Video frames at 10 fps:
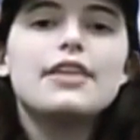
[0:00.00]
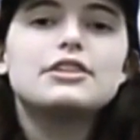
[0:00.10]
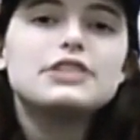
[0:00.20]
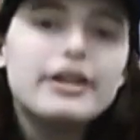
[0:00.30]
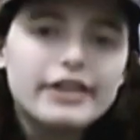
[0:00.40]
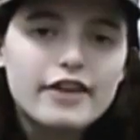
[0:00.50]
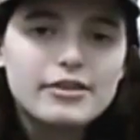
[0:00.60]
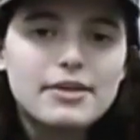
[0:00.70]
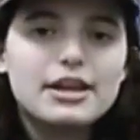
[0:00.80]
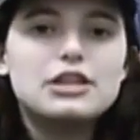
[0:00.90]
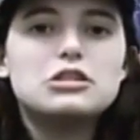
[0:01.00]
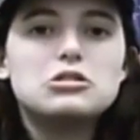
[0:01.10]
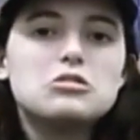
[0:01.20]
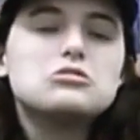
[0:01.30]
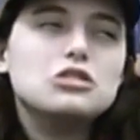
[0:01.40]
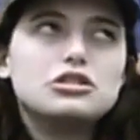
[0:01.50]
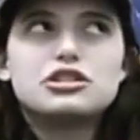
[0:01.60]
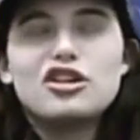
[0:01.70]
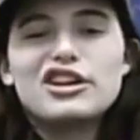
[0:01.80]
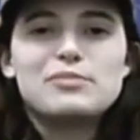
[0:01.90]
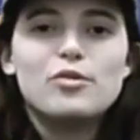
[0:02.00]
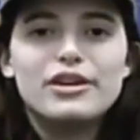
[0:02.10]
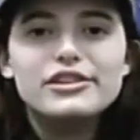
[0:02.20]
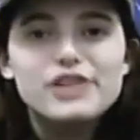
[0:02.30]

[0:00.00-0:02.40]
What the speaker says: The generic everyman is a good starting point.